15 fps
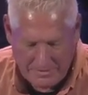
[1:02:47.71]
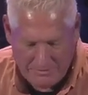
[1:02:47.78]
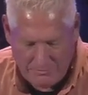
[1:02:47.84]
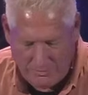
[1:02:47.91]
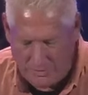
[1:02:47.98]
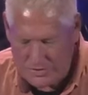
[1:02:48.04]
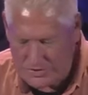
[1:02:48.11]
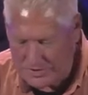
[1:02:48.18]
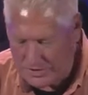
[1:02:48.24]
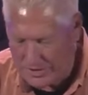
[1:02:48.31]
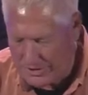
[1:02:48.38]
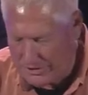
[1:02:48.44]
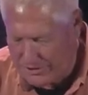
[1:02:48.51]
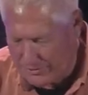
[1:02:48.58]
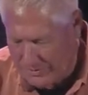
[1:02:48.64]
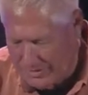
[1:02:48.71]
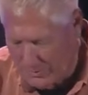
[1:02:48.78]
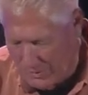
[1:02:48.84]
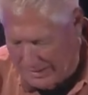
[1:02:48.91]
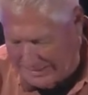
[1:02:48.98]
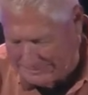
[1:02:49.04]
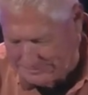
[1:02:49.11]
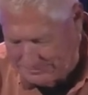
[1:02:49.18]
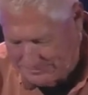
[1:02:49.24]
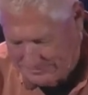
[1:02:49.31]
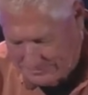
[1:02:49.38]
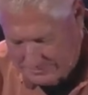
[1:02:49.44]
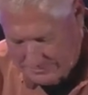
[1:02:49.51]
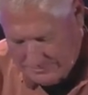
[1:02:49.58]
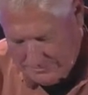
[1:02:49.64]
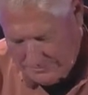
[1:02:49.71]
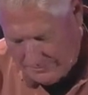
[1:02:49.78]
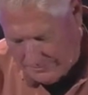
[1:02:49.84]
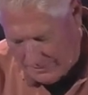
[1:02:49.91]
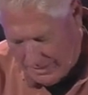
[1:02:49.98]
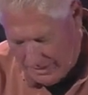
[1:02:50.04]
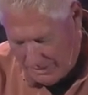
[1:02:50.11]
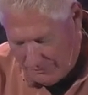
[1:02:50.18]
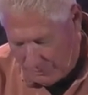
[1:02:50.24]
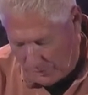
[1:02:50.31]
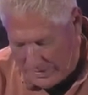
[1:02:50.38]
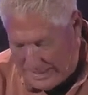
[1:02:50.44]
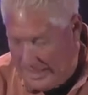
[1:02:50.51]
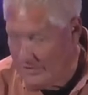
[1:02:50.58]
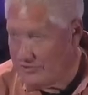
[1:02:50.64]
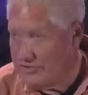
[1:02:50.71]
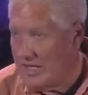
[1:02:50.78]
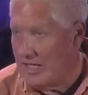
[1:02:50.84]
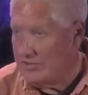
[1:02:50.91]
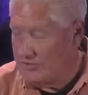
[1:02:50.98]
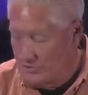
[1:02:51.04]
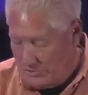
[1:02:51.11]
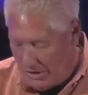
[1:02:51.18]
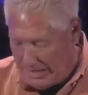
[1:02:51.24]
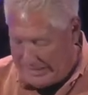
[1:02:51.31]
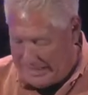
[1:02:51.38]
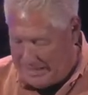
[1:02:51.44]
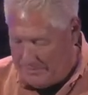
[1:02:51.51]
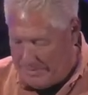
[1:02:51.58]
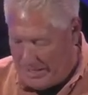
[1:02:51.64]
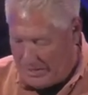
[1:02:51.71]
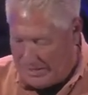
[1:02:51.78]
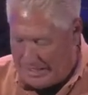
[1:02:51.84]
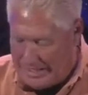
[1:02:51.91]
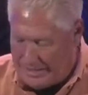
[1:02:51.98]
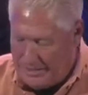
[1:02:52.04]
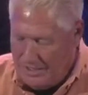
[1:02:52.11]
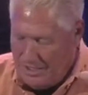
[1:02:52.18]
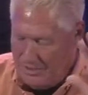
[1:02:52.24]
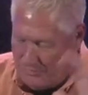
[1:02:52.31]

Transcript: Verse uh, 31. For he has set, still talking about God,